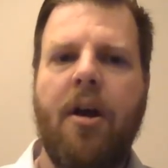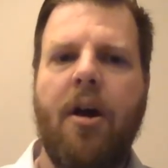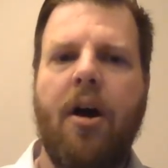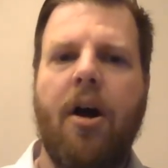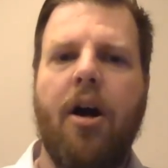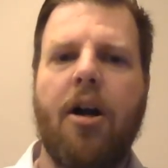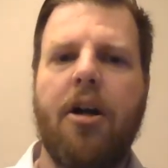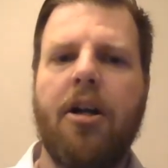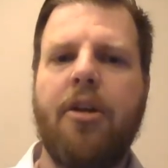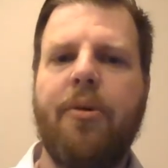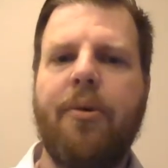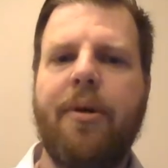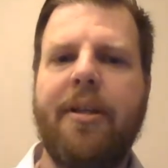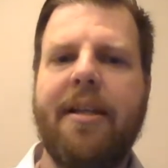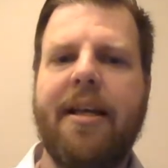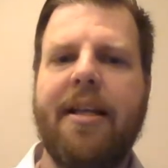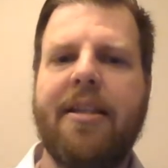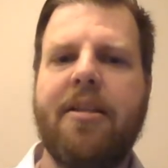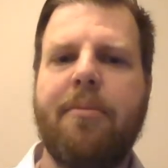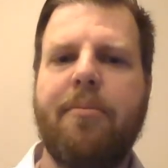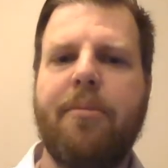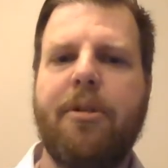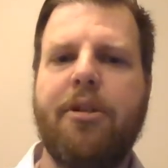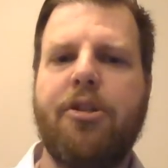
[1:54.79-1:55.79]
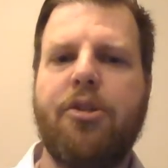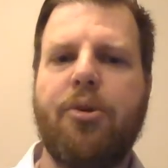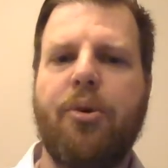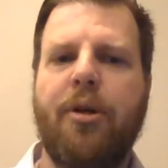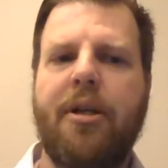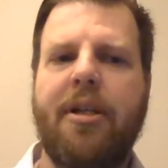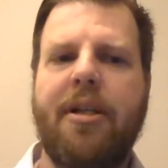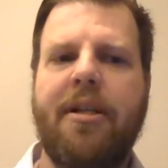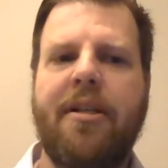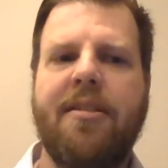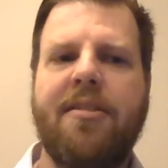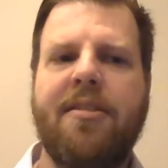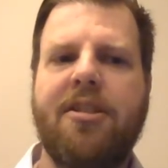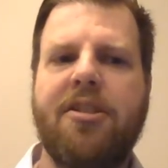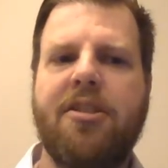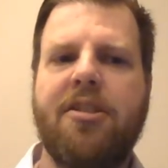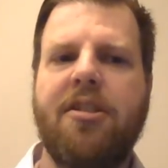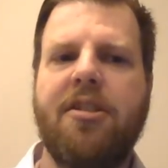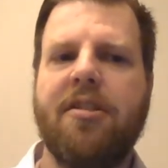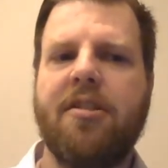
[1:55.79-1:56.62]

arguing that the majority decision